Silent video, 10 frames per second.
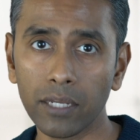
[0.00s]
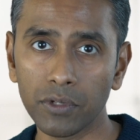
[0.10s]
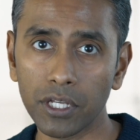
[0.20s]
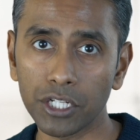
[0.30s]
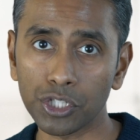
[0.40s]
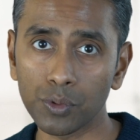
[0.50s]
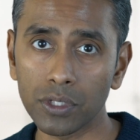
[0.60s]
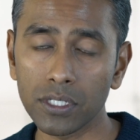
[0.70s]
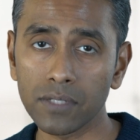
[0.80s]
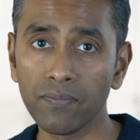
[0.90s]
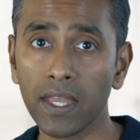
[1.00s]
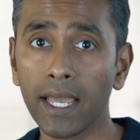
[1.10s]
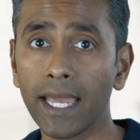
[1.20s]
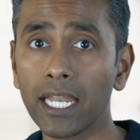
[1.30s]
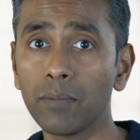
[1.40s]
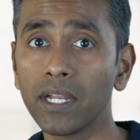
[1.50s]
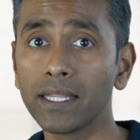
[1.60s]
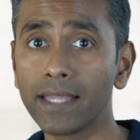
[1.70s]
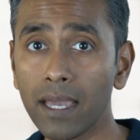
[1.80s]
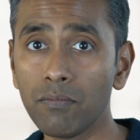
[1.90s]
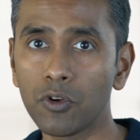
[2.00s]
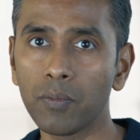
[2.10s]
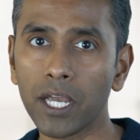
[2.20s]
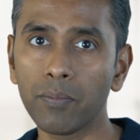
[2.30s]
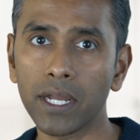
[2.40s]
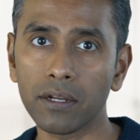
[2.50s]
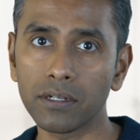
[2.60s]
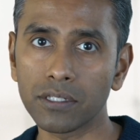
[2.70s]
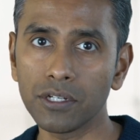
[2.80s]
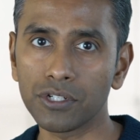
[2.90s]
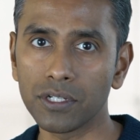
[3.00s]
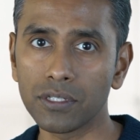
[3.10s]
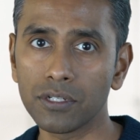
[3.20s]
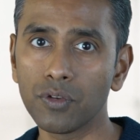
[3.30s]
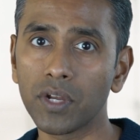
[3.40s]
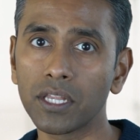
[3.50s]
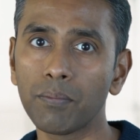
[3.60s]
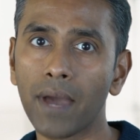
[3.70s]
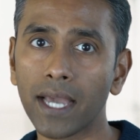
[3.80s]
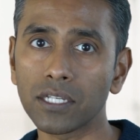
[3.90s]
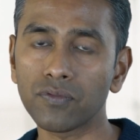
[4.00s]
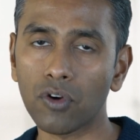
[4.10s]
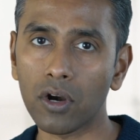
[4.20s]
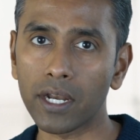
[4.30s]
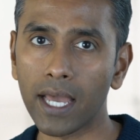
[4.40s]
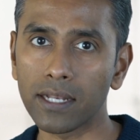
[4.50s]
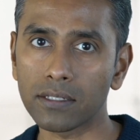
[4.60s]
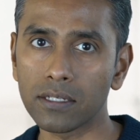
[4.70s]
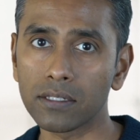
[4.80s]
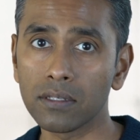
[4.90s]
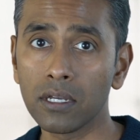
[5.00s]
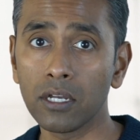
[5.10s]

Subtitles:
with issuers, enabling them to make better decisions during the bank's fraud analysis,